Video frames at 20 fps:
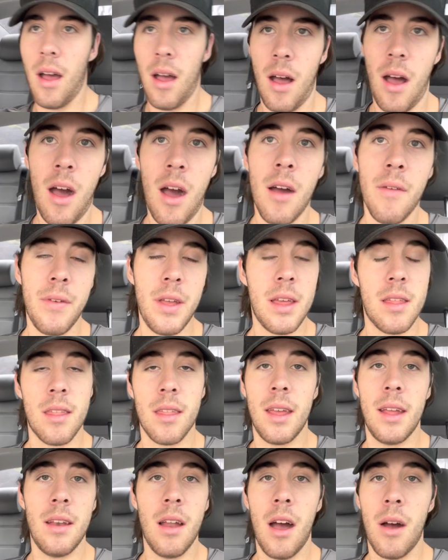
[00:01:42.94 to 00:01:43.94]

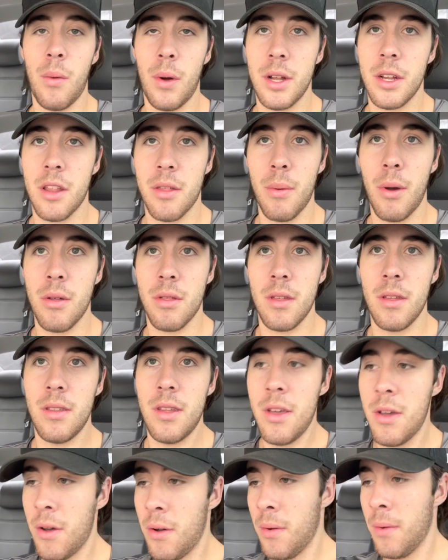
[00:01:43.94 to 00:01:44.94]
obviously not what you're supposed to
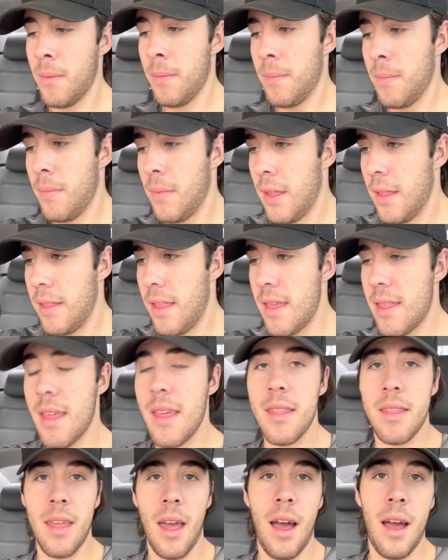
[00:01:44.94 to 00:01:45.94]
do. This
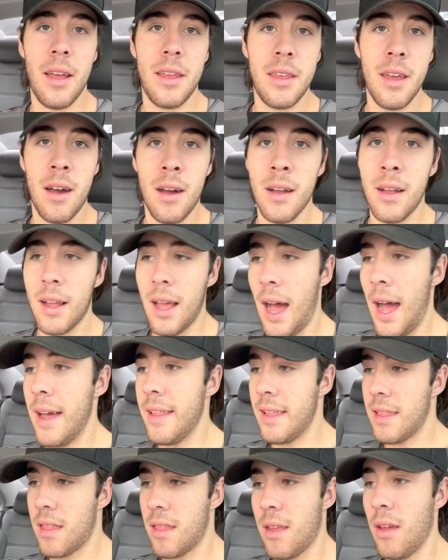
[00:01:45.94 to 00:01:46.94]
is a young guy
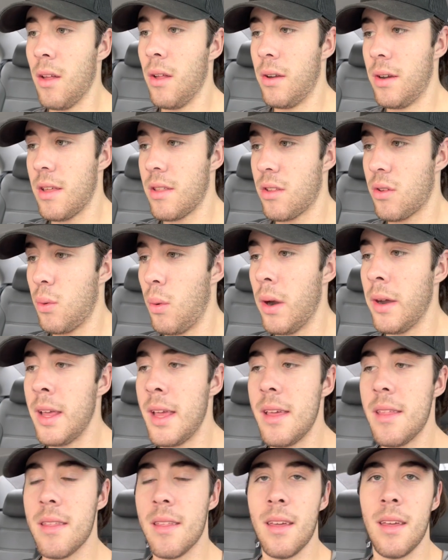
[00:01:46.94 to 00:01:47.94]
that's still in his
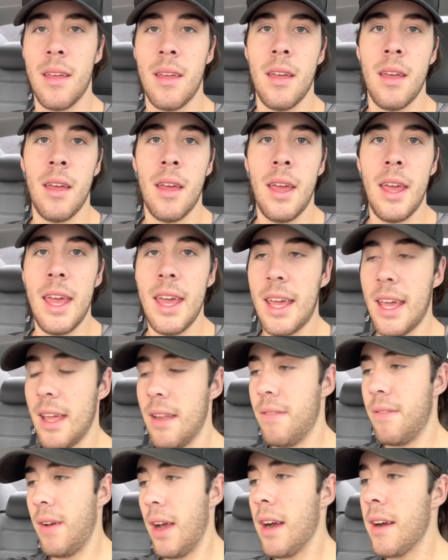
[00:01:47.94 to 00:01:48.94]
20s. He
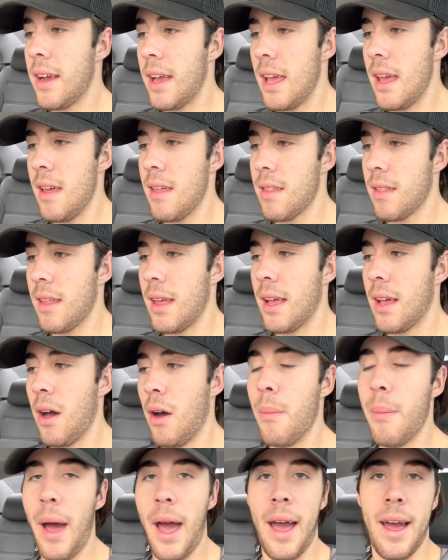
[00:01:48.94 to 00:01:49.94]
can very easily go
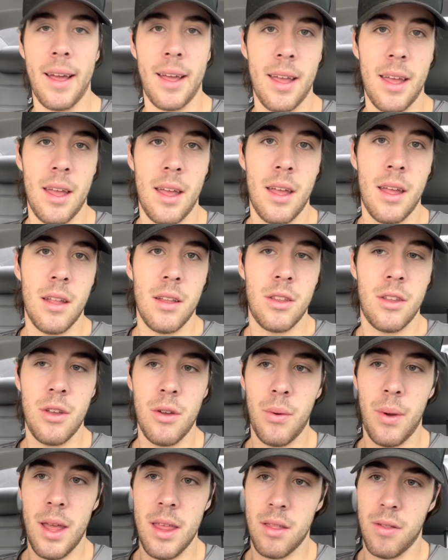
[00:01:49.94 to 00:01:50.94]
back
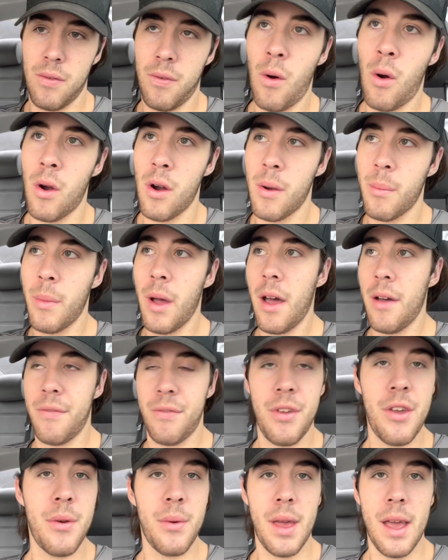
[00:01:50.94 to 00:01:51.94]
to his form a
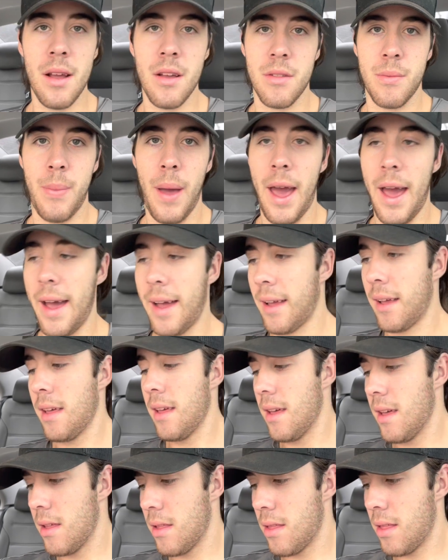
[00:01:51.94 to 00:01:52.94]
few years back.
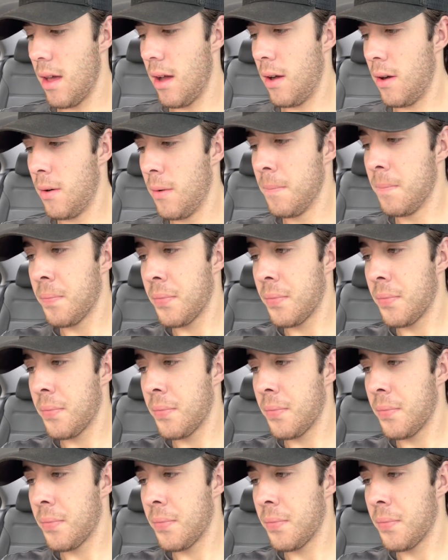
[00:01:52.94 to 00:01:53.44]
So